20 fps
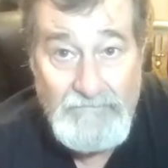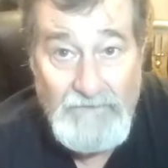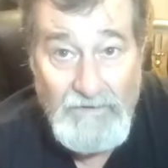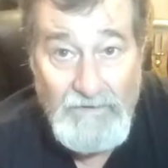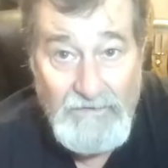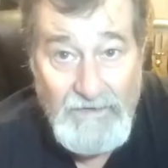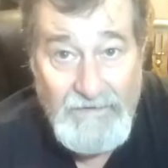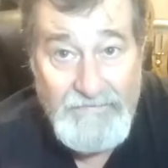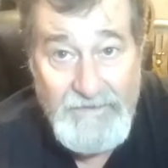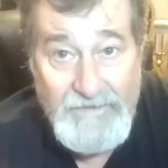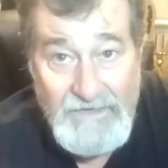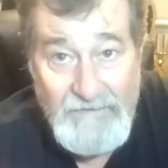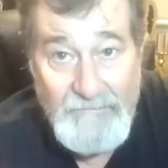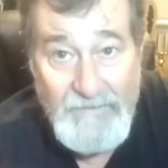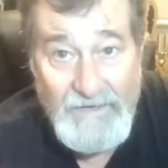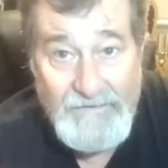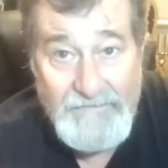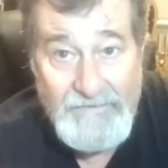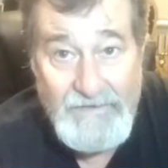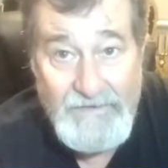Okay, think
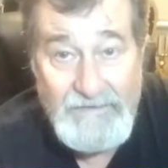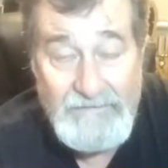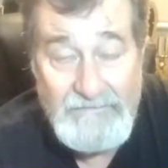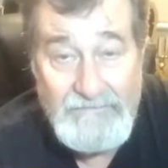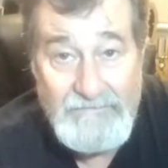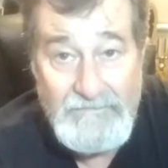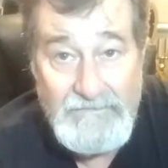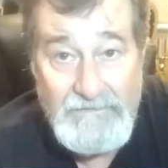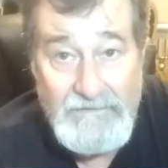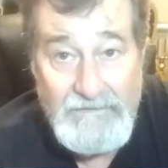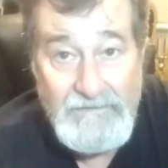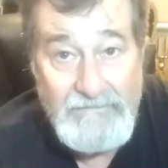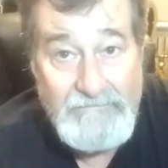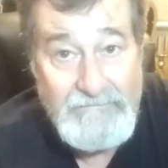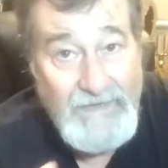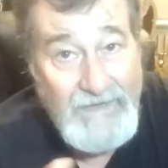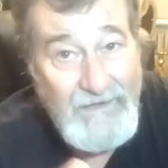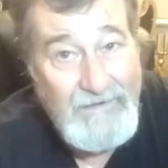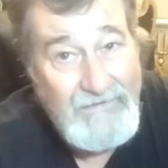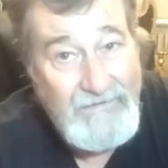about that.
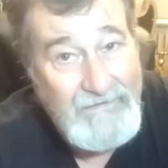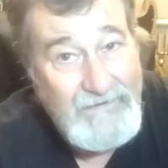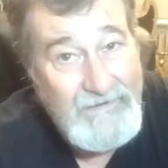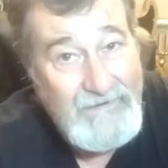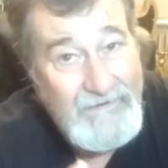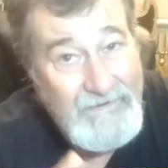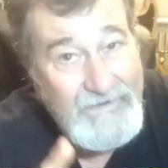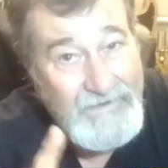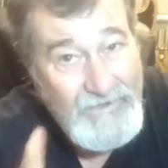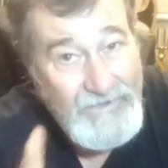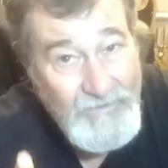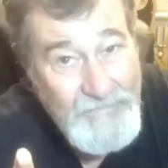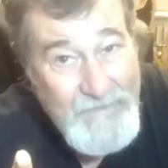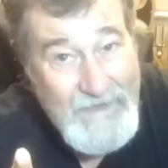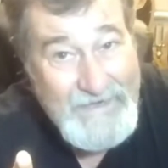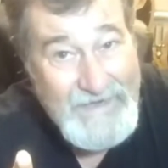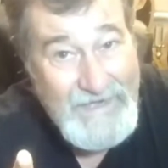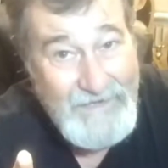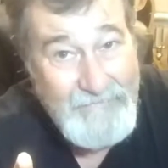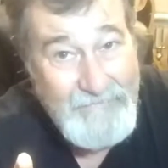Now, you
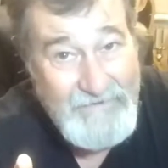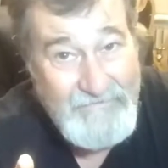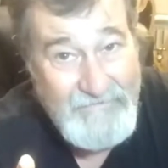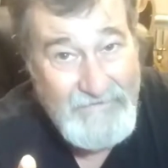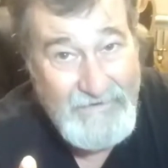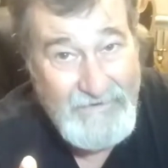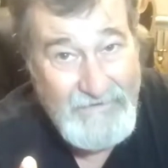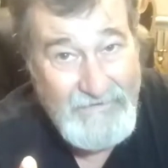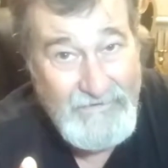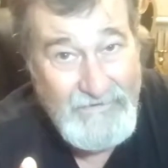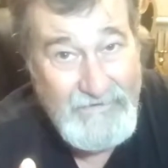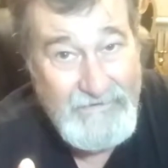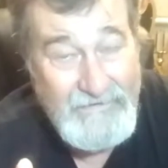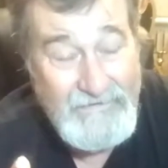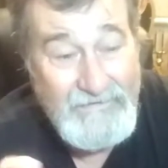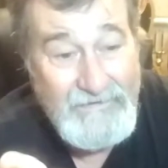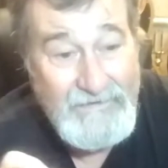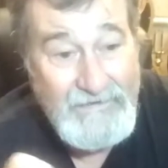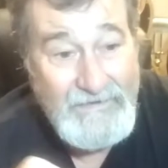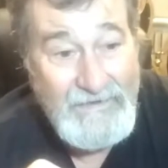may not be very good,
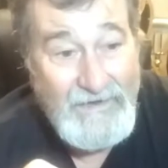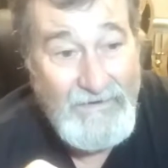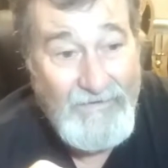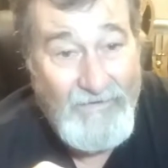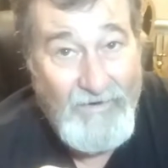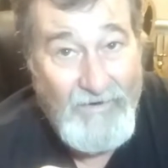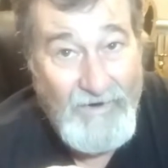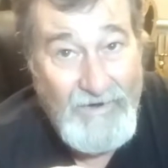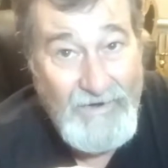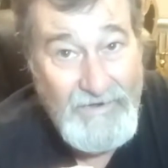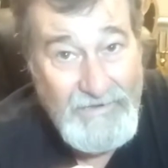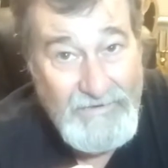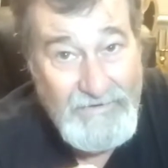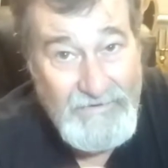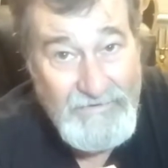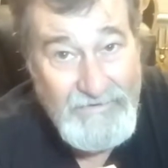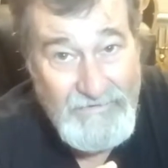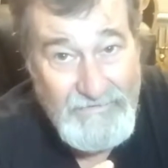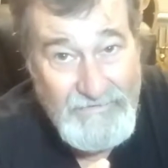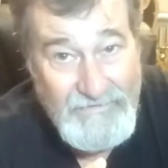or
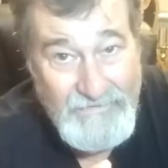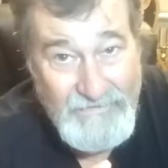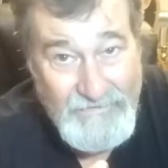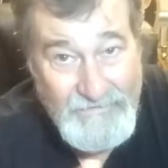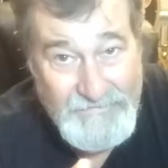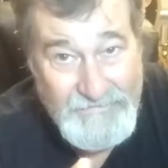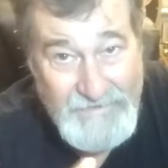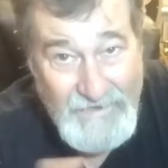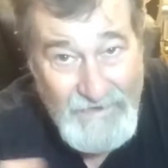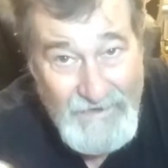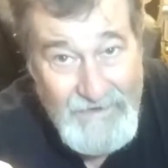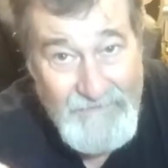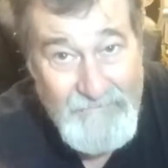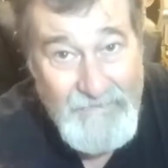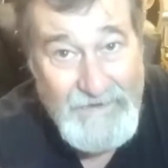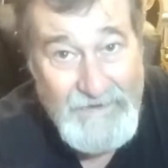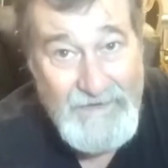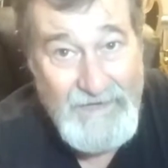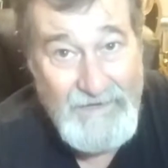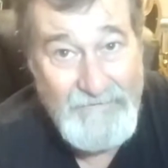your talent
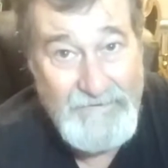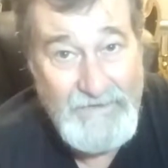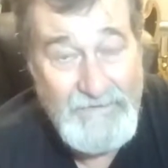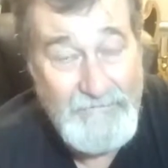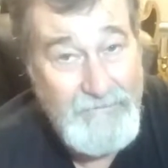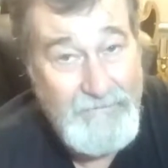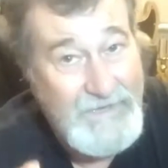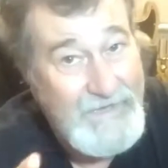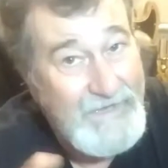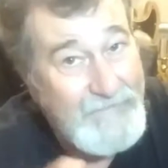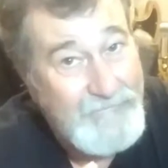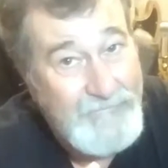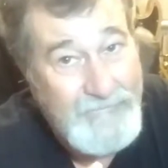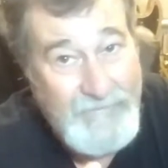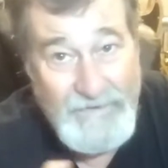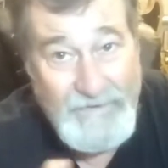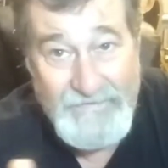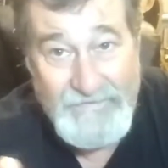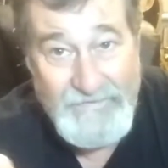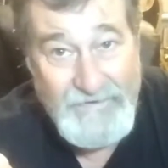may not be, but
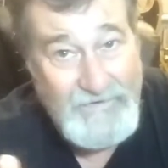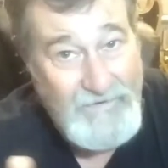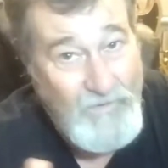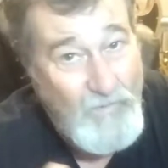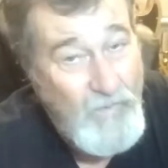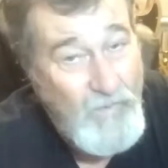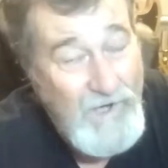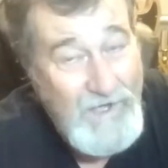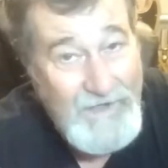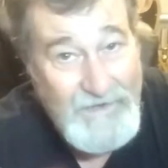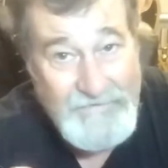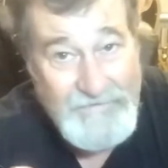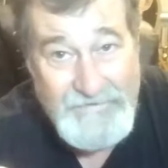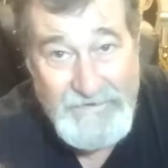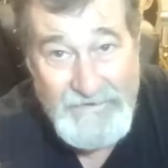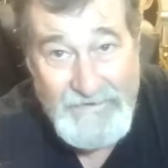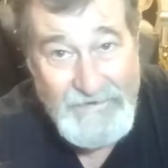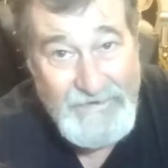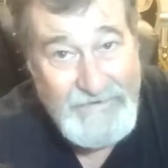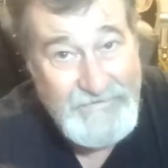the
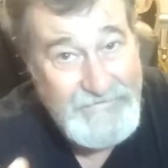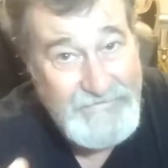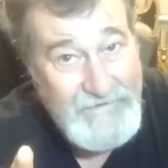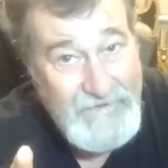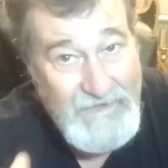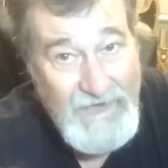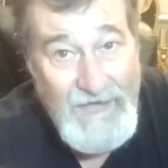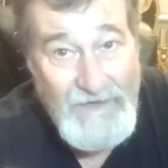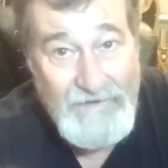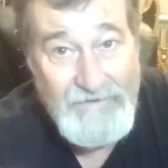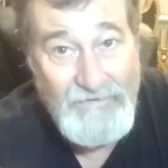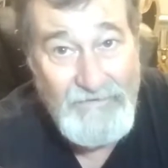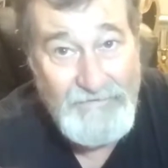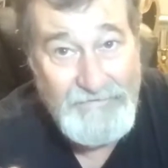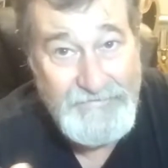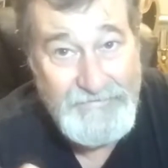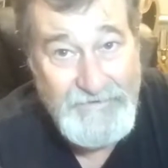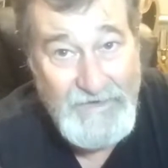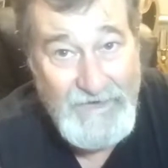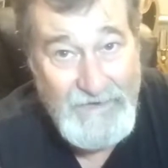quality is not going
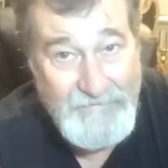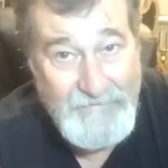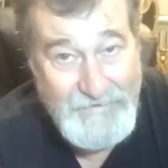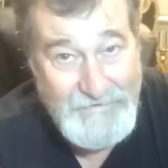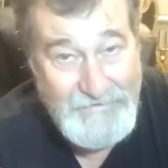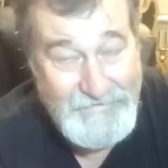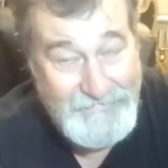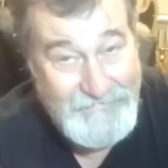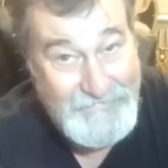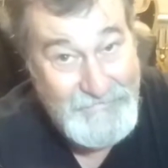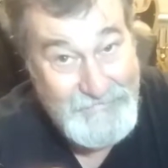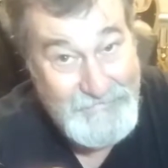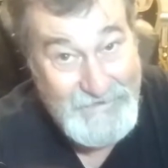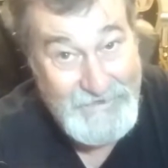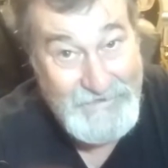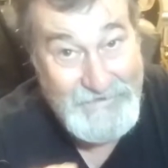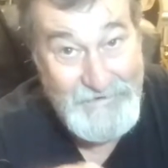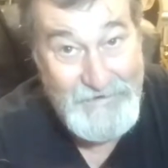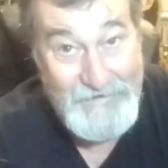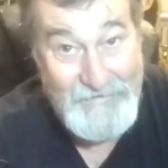to stop you from
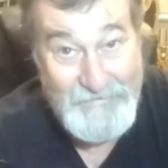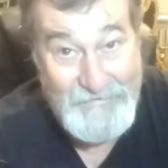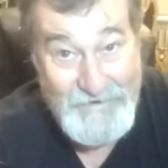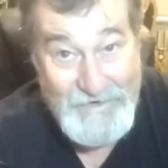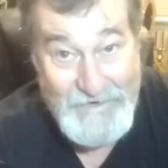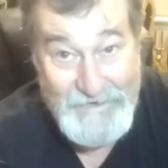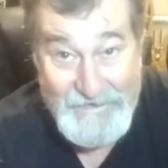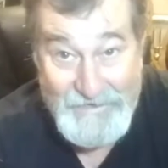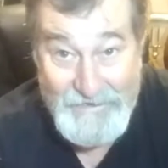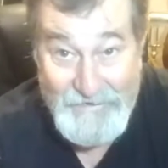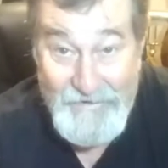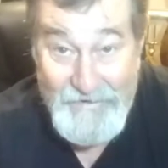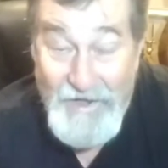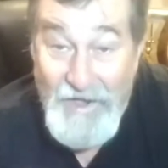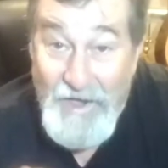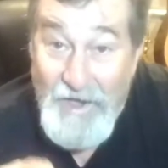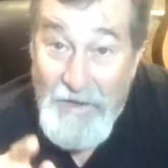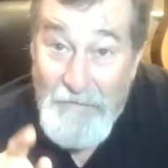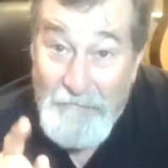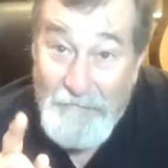getting on the radio,
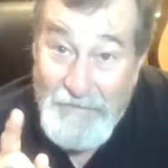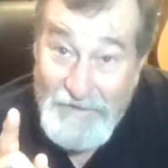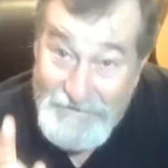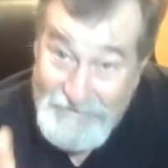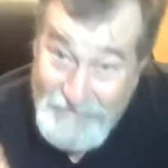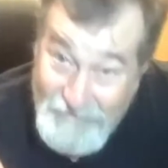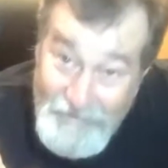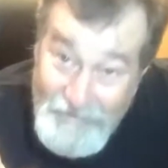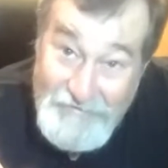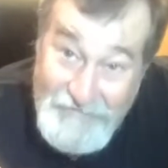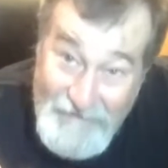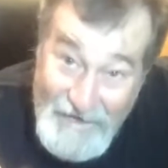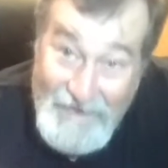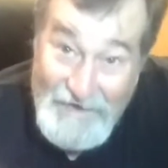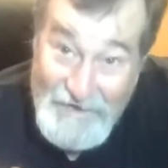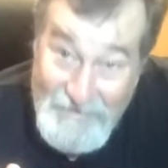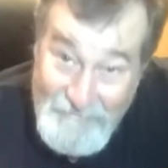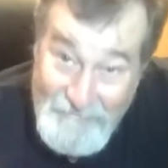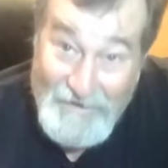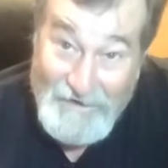but your
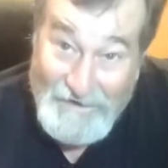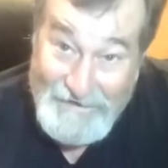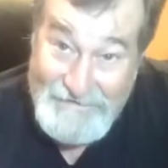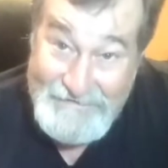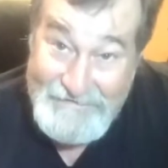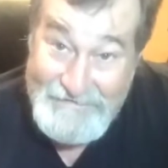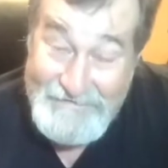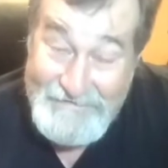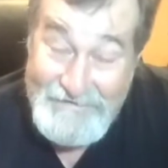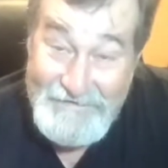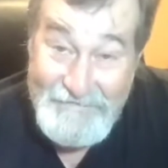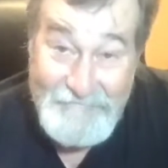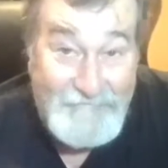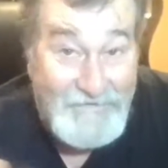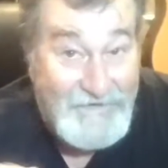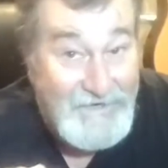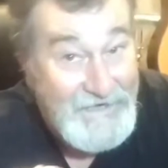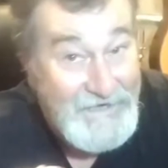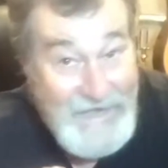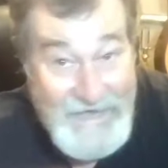talent might,
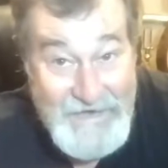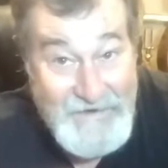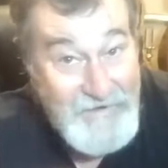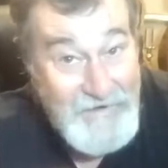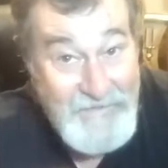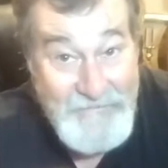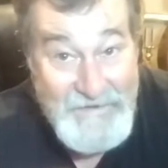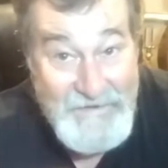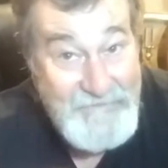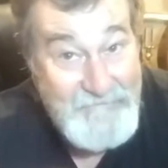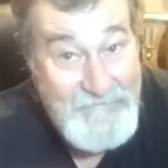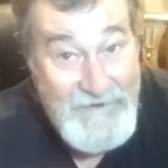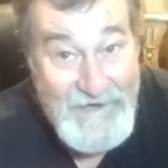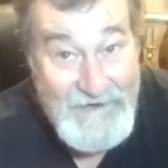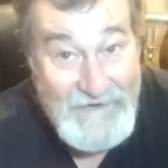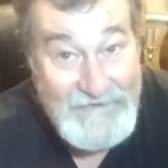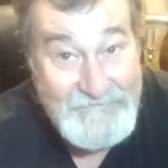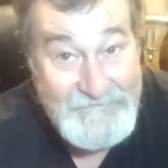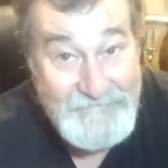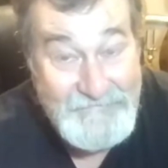but it ain't going to be
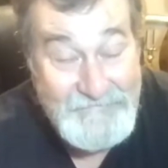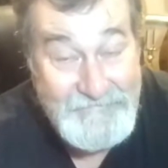mine.